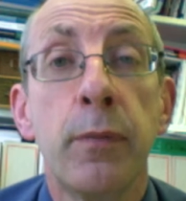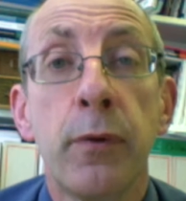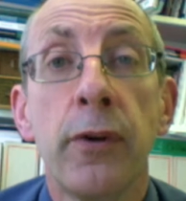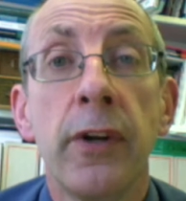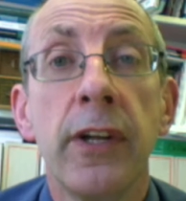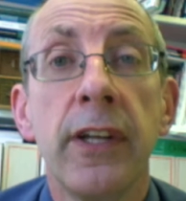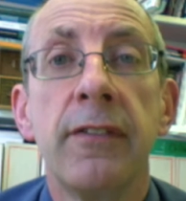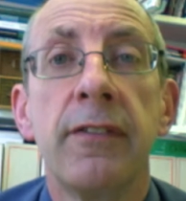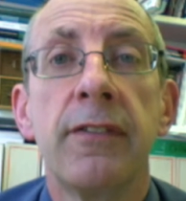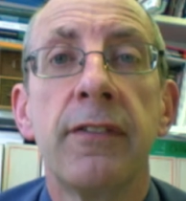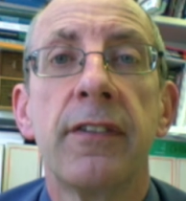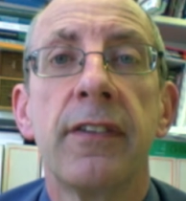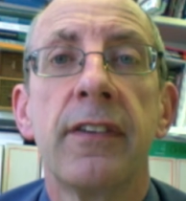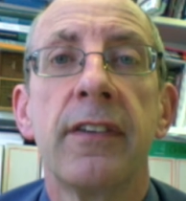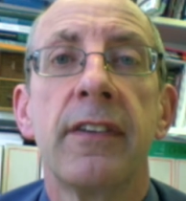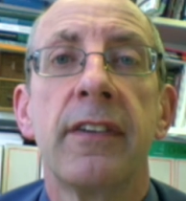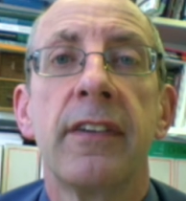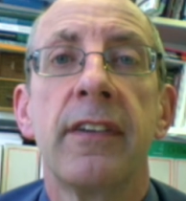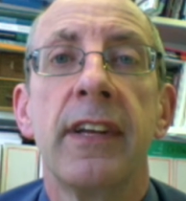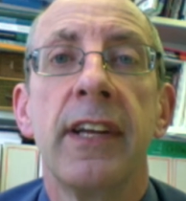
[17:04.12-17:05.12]
brief
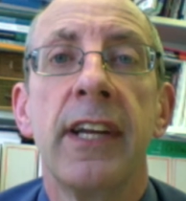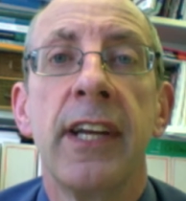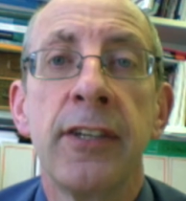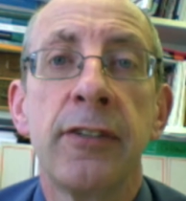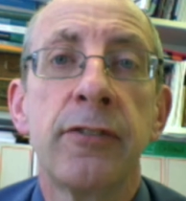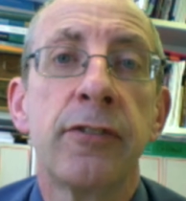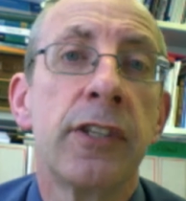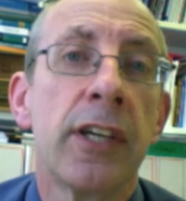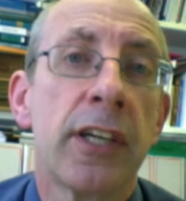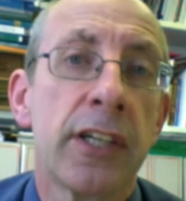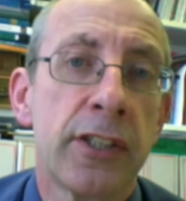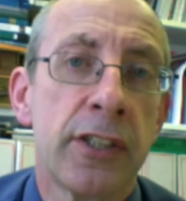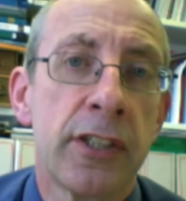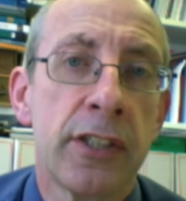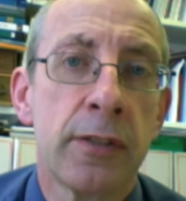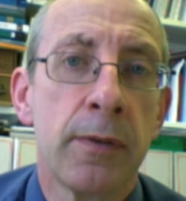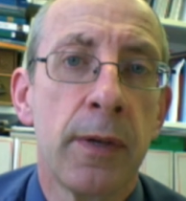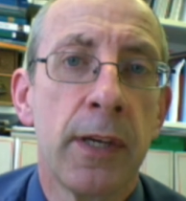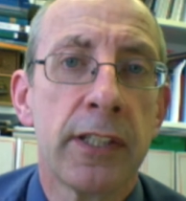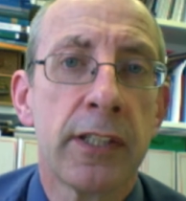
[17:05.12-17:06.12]
introduction
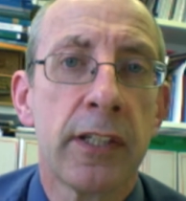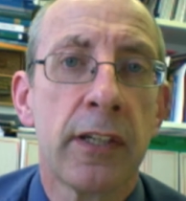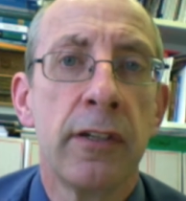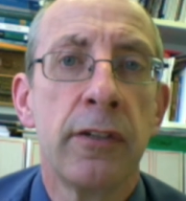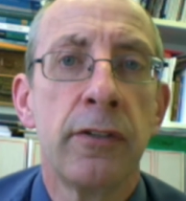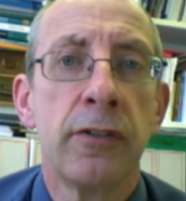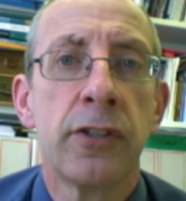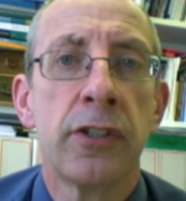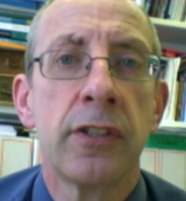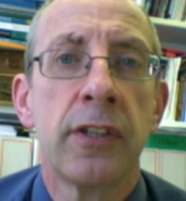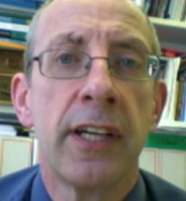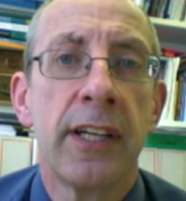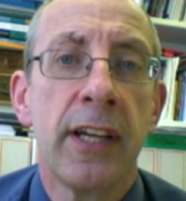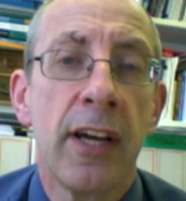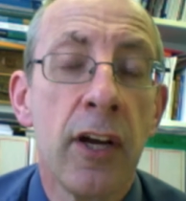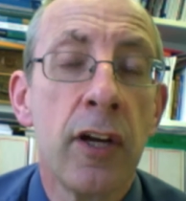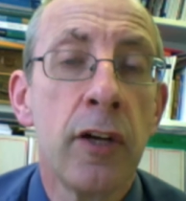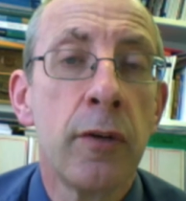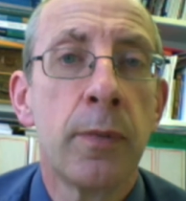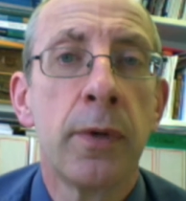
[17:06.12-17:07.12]
to exclusion, I
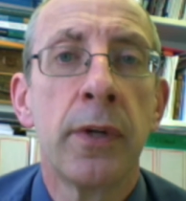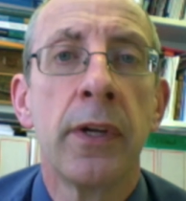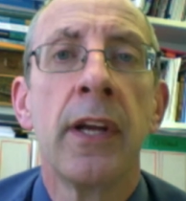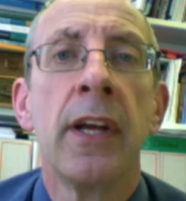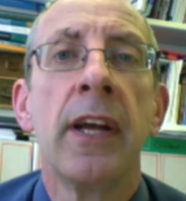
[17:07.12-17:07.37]
hope,